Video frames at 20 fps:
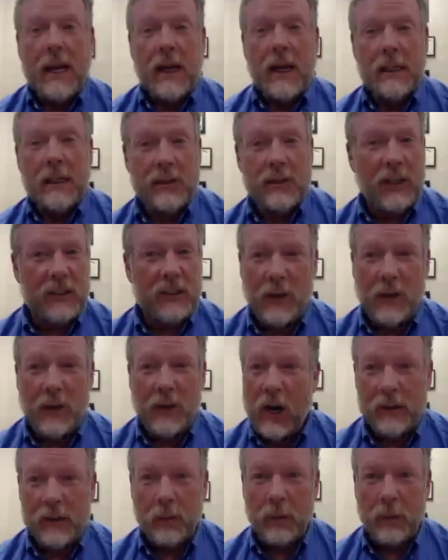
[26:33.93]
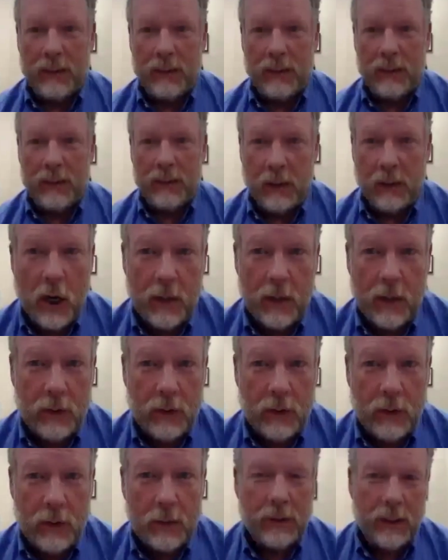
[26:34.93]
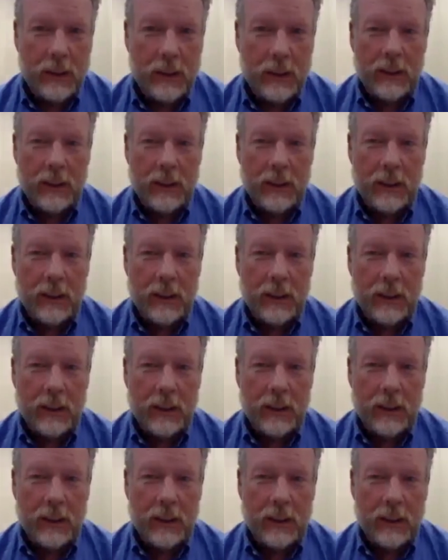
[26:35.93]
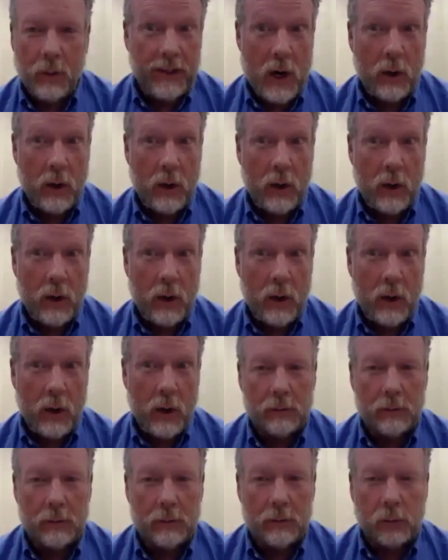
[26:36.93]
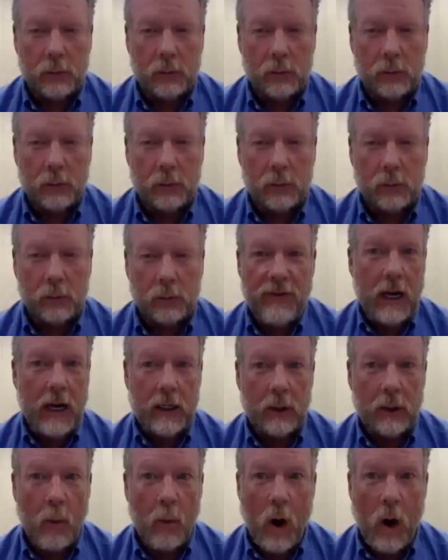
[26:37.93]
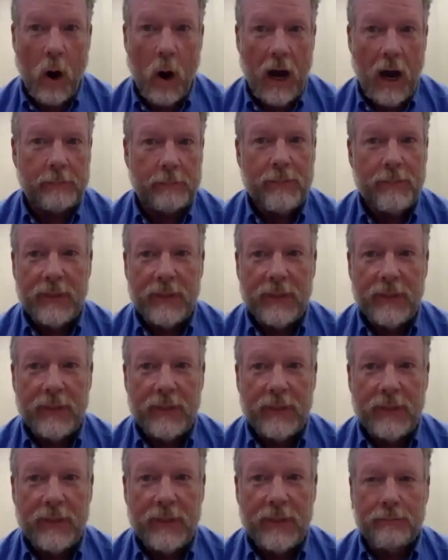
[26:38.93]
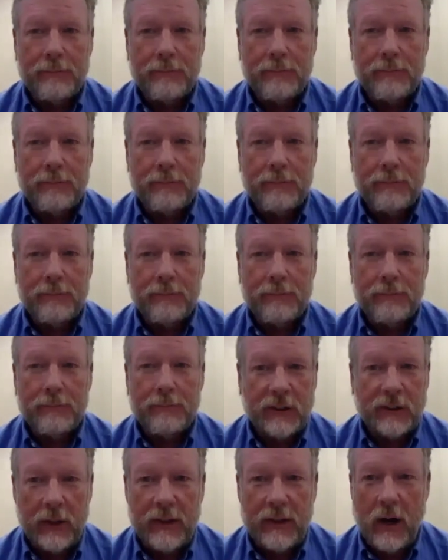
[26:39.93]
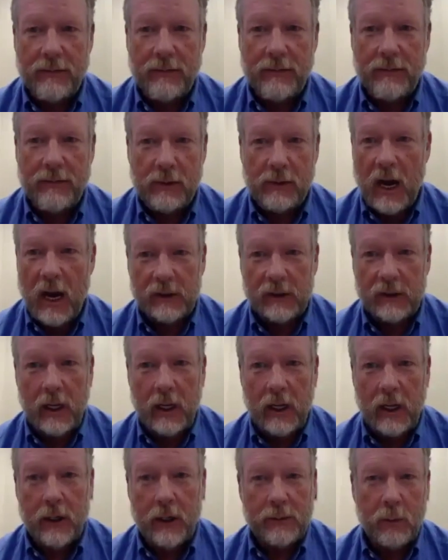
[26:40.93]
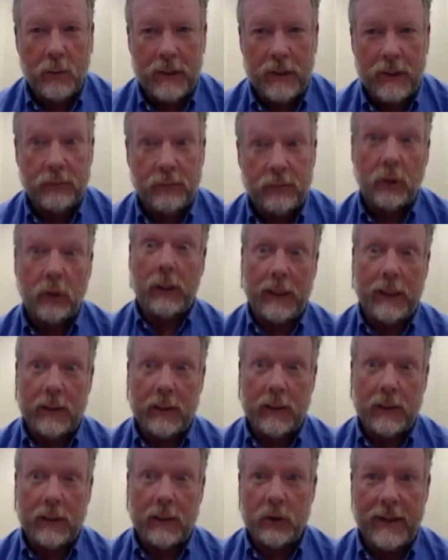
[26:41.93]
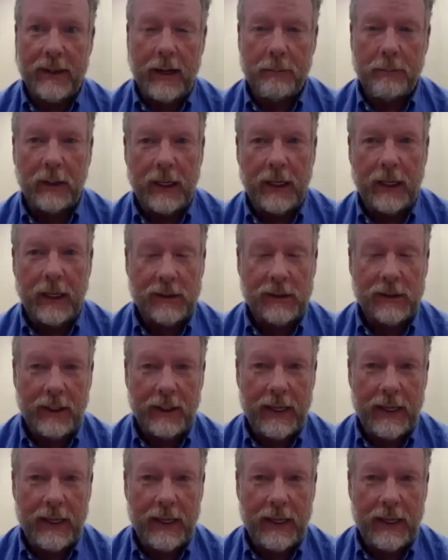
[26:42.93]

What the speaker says: Just because we know one of the owners, Roger, Fire and Wine, down south off of Oslo, we've really enjoyed that place.